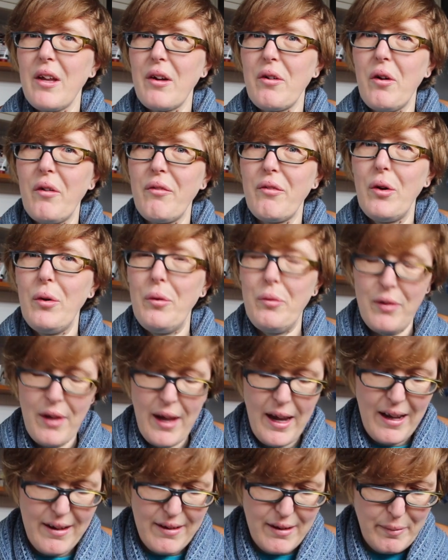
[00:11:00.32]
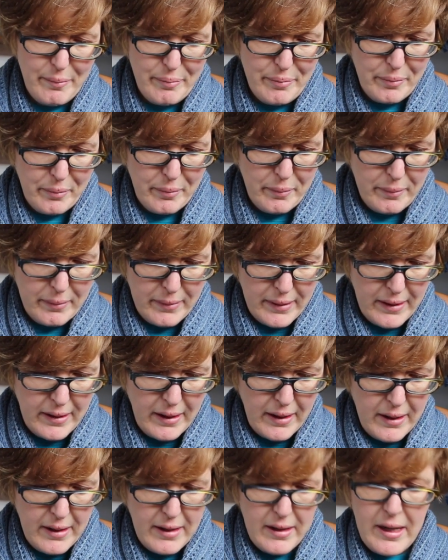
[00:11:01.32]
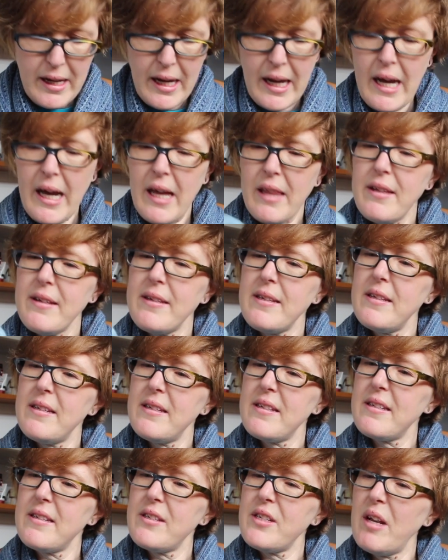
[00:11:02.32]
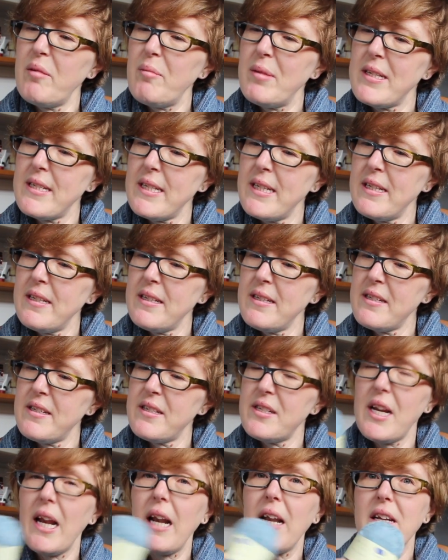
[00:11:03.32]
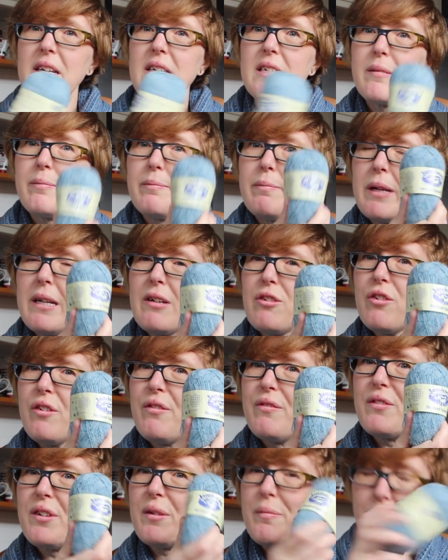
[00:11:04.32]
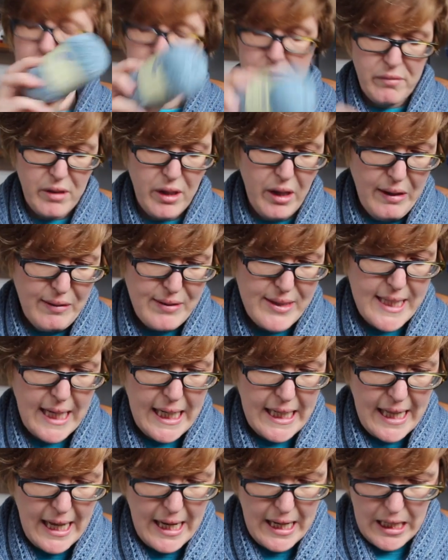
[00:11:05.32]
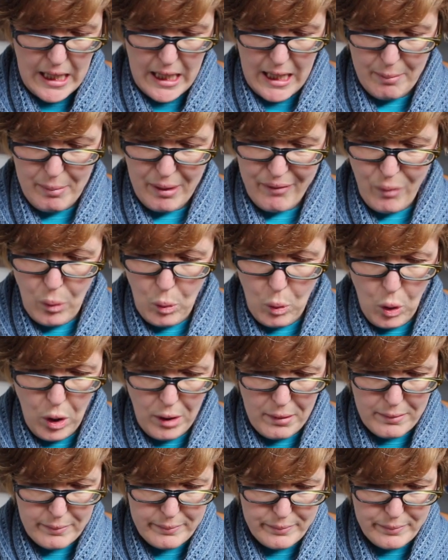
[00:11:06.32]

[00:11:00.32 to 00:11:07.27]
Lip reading: the Croft Who's hat. This is Jamieson's Shetland Spindrift. You've seen that here before.